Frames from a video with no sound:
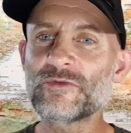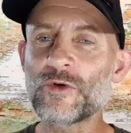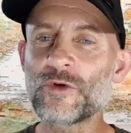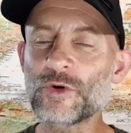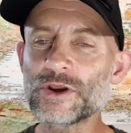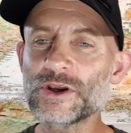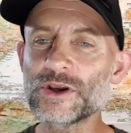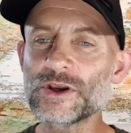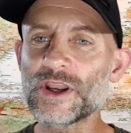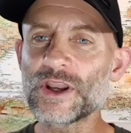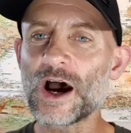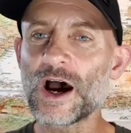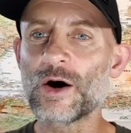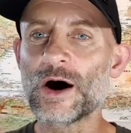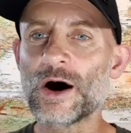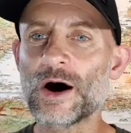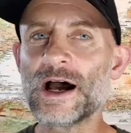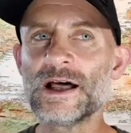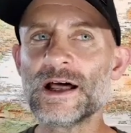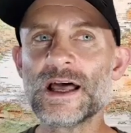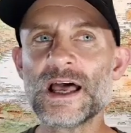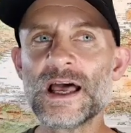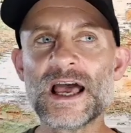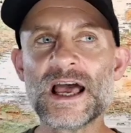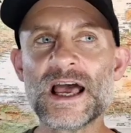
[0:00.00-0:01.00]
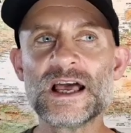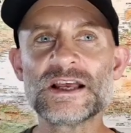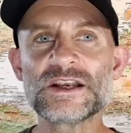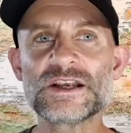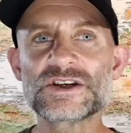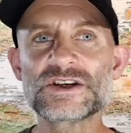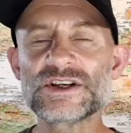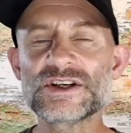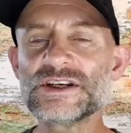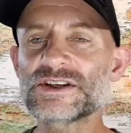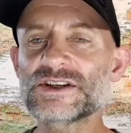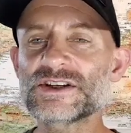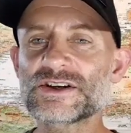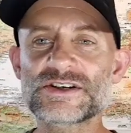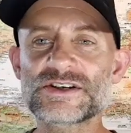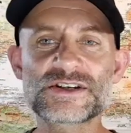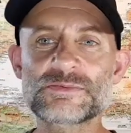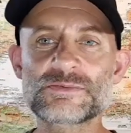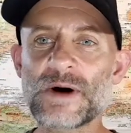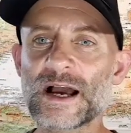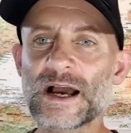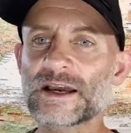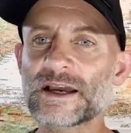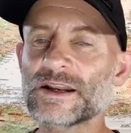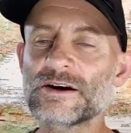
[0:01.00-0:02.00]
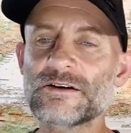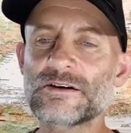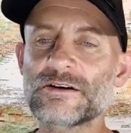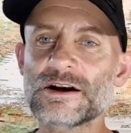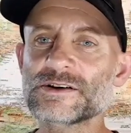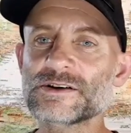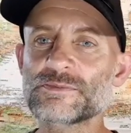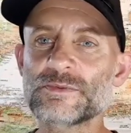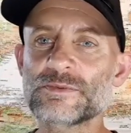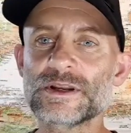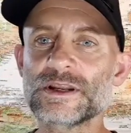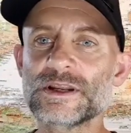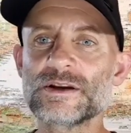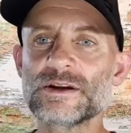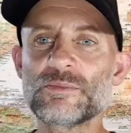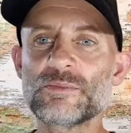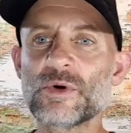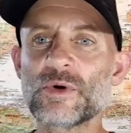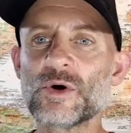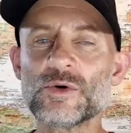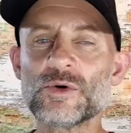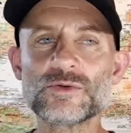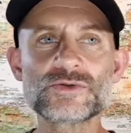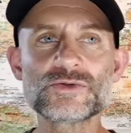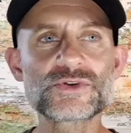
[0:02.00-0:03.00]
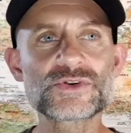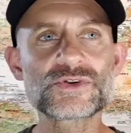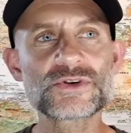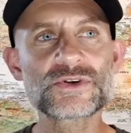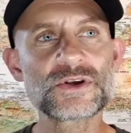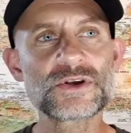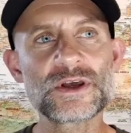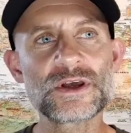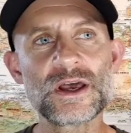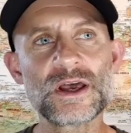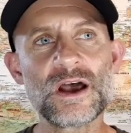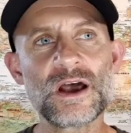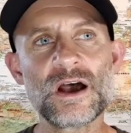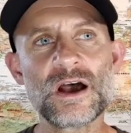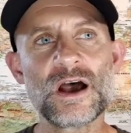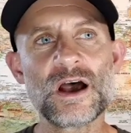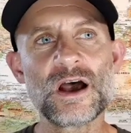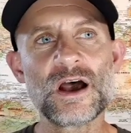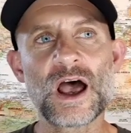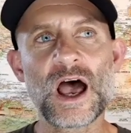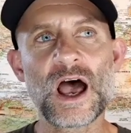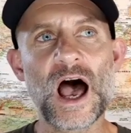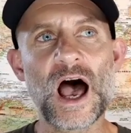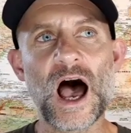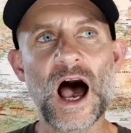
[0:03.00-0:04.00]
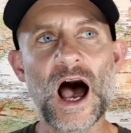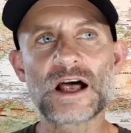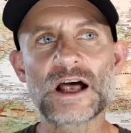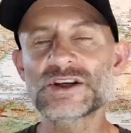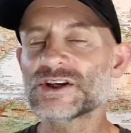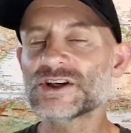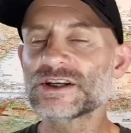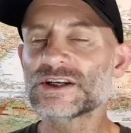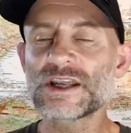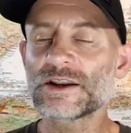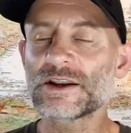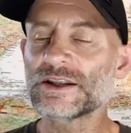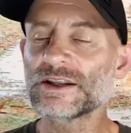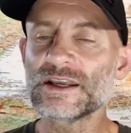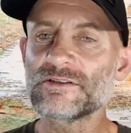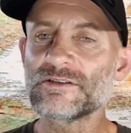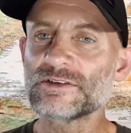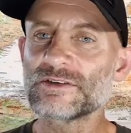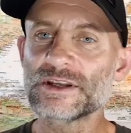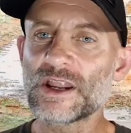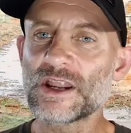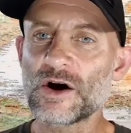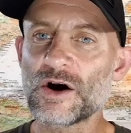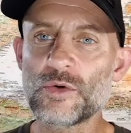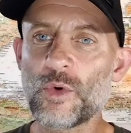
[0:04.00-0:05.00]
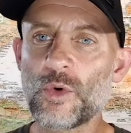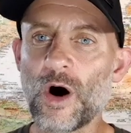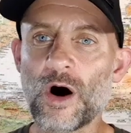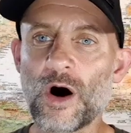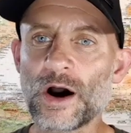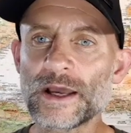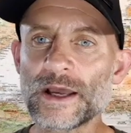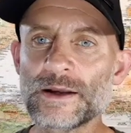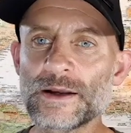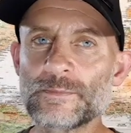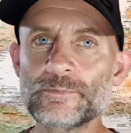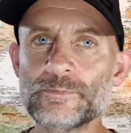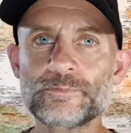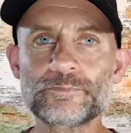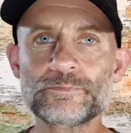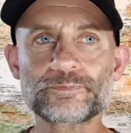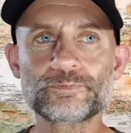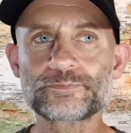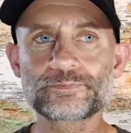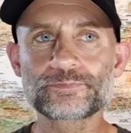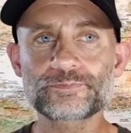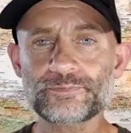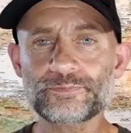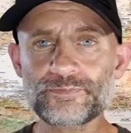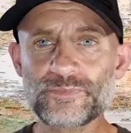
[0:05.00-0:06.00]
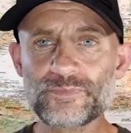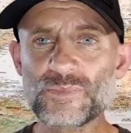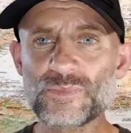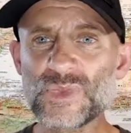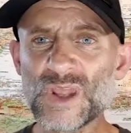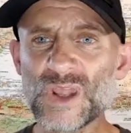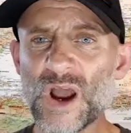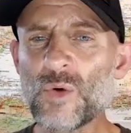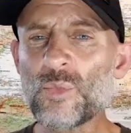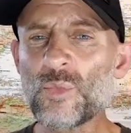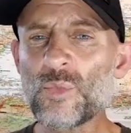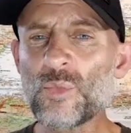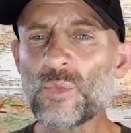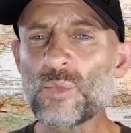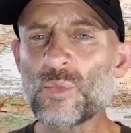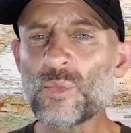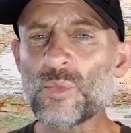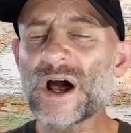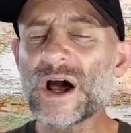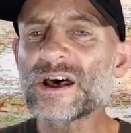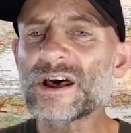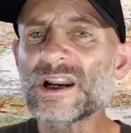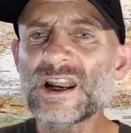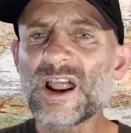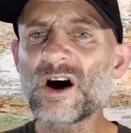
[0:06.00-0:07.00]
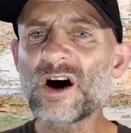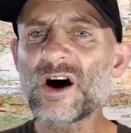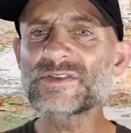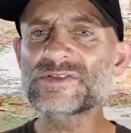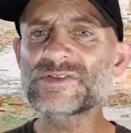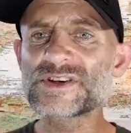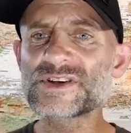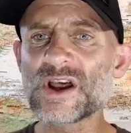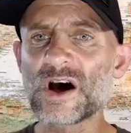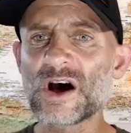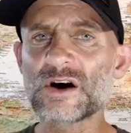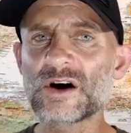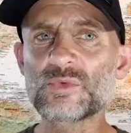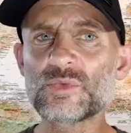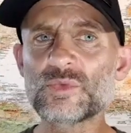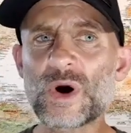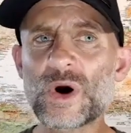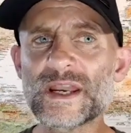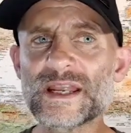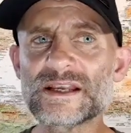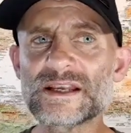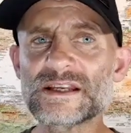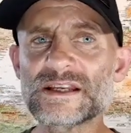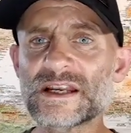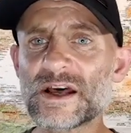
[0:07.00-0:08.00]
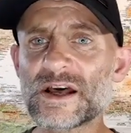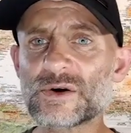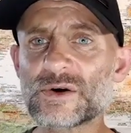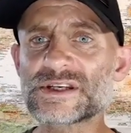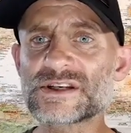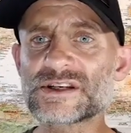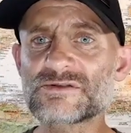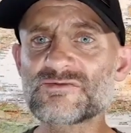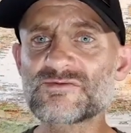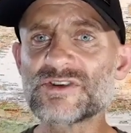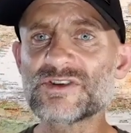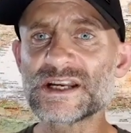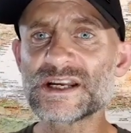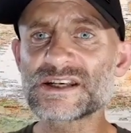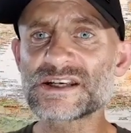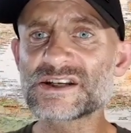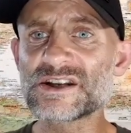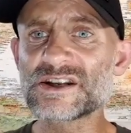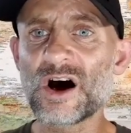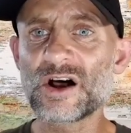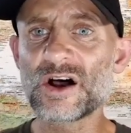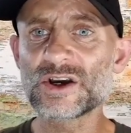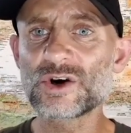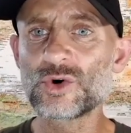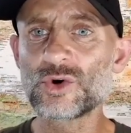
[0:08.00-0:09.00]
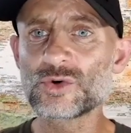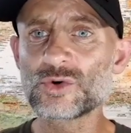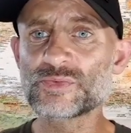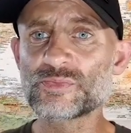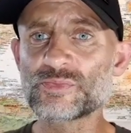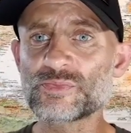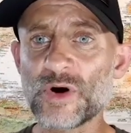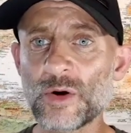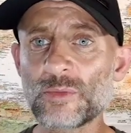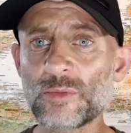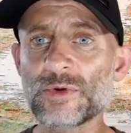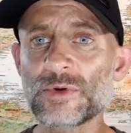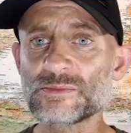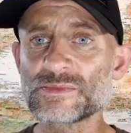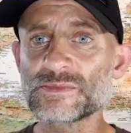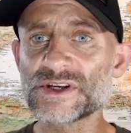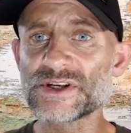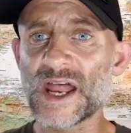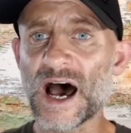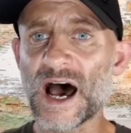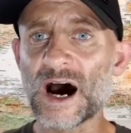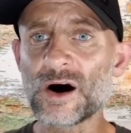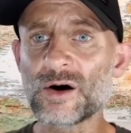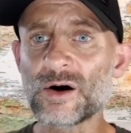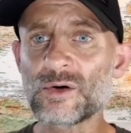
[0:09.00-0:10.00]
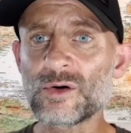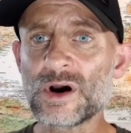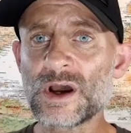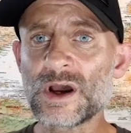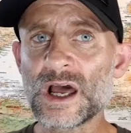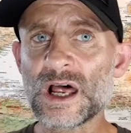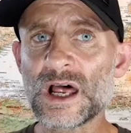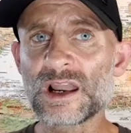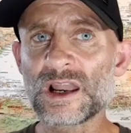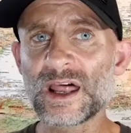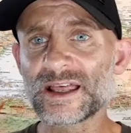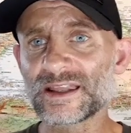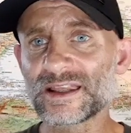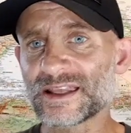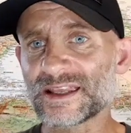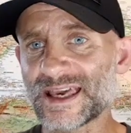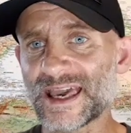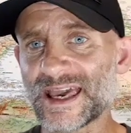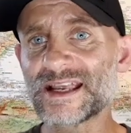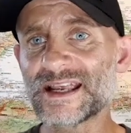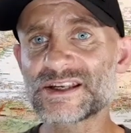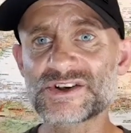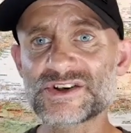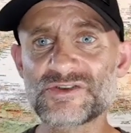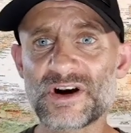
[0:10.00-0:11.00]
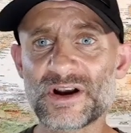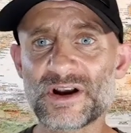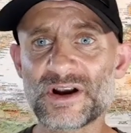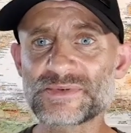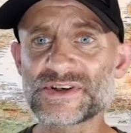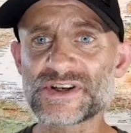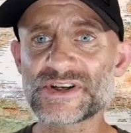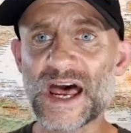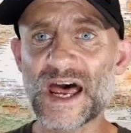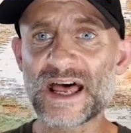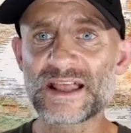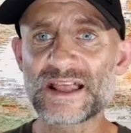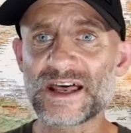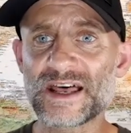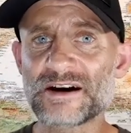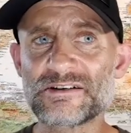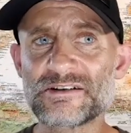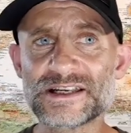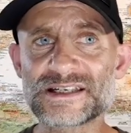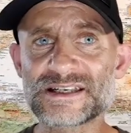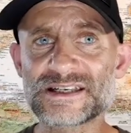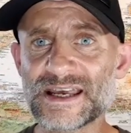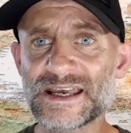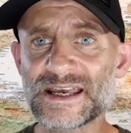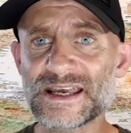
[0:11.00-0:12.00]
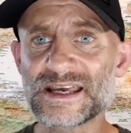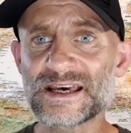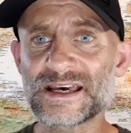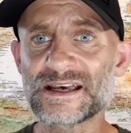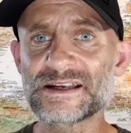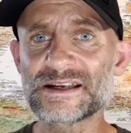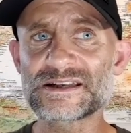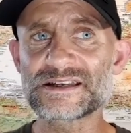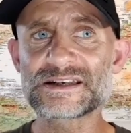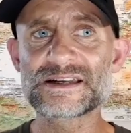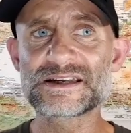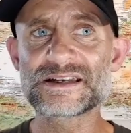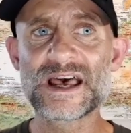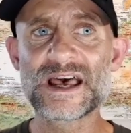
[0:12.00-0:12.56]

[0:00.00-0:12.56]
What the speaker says: you know it, she's just smacking her husband in the balls, and she doesn't even know why. And when her life it's really starting to cause problems now. Like the kids are upset, they're in tears.